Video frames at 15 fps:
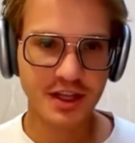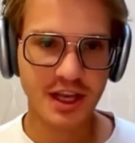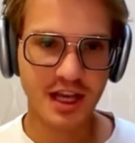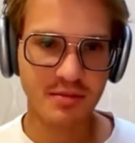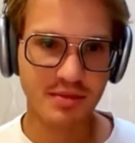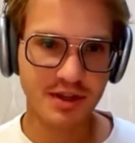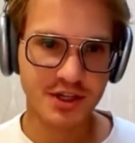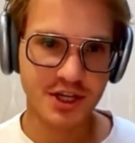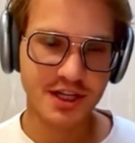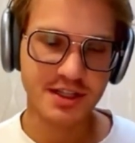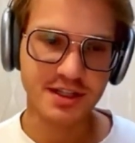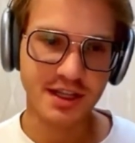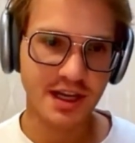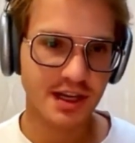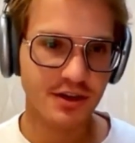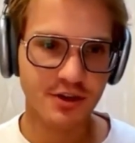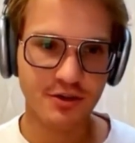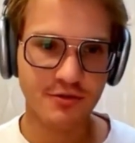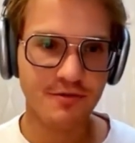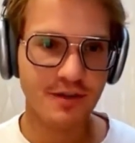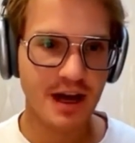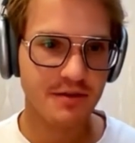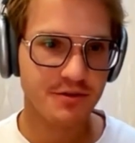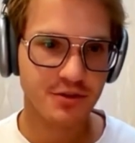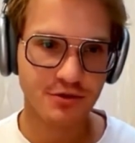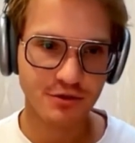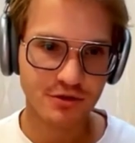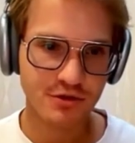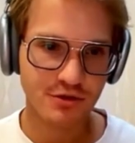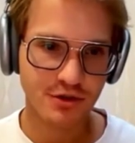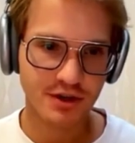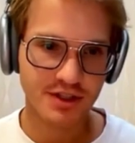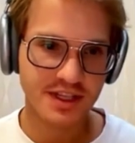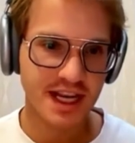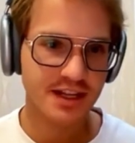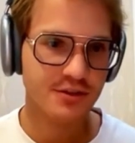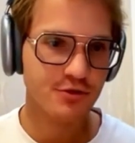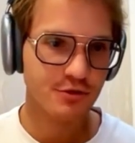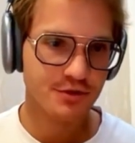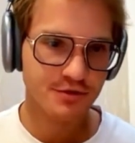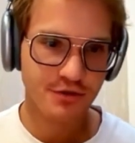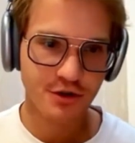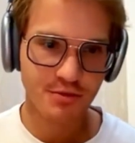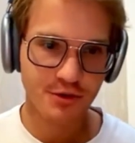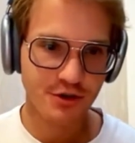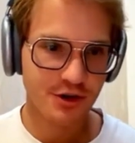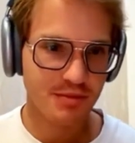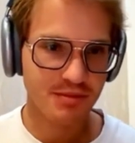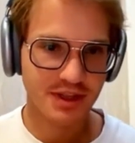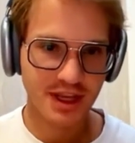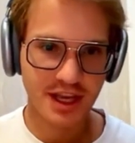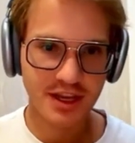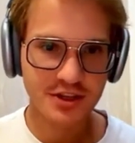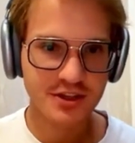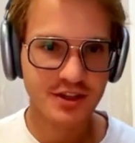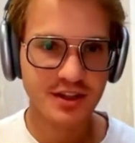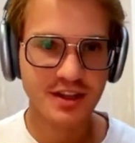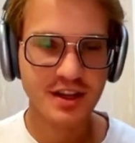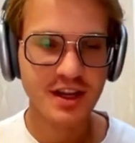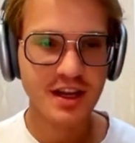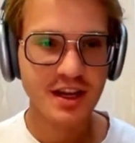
It can be just like, 5 tools or 10 tools from your application.